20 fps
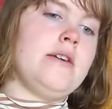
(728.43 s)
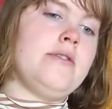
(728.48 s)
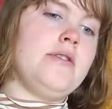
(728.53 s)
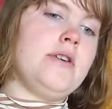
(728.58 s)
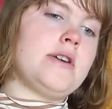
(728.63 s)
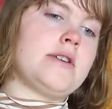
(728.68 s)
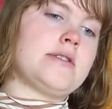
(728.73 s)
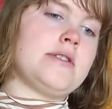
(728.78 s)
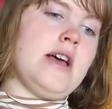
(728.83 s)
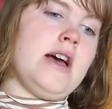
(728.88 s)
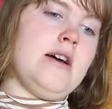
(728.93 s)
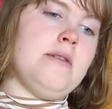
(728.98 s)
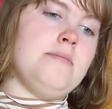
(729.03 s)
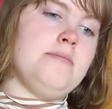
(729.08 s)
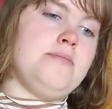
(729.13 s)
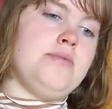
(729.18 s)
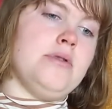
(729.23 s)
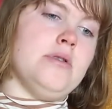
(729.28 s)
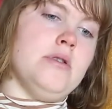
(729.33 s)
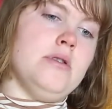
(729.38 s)
For
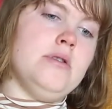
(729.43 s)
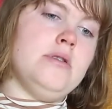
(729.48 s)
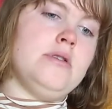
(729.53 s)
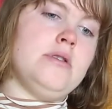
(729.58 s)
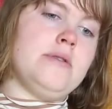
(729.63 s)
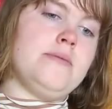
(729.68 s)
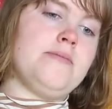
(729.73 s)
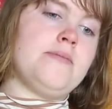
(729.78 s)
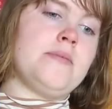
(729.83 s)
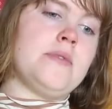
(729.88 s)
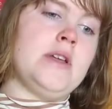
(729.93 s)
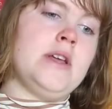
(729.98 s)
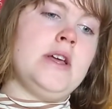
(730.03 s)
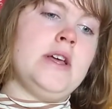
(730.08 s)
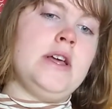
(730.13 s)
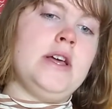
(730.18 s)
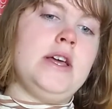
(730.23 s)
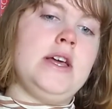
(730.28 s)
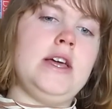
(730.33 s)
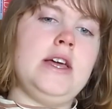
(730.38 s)
example,
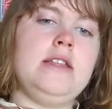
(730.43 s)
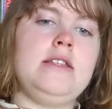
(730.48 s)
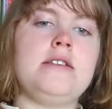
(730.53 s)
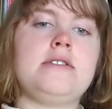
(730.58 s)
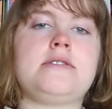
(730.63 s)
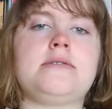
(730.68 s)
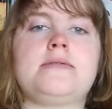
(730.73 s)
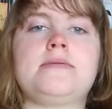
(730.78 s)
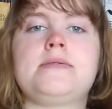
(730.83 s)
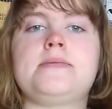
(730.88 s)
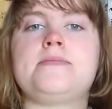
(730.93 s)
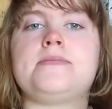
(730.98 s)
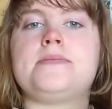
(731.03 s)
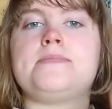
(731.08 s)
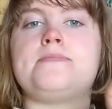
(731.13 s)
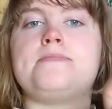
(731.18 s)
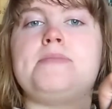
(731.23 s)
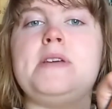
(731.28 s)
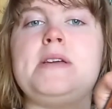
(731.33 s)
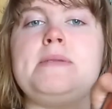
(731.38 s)
in the
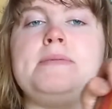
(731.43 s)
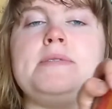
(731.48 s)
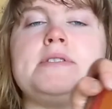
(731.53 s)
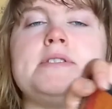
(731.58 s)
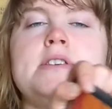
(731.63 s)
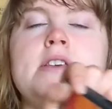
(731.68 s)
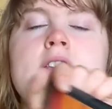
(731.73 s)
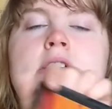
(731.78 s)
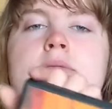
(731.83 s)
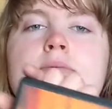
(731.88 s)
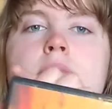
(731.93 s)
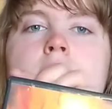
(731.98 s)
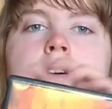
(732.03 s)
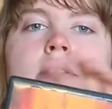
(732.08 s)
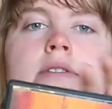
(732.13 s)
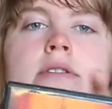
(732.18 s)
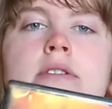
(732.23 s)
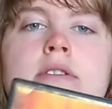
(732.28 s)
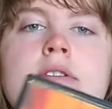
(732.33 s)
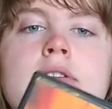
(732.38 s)
BBC
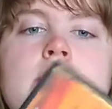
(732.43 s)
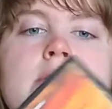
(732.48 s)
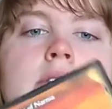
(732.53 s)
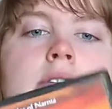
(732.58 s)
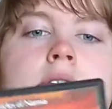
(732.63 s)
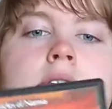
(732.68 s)
one,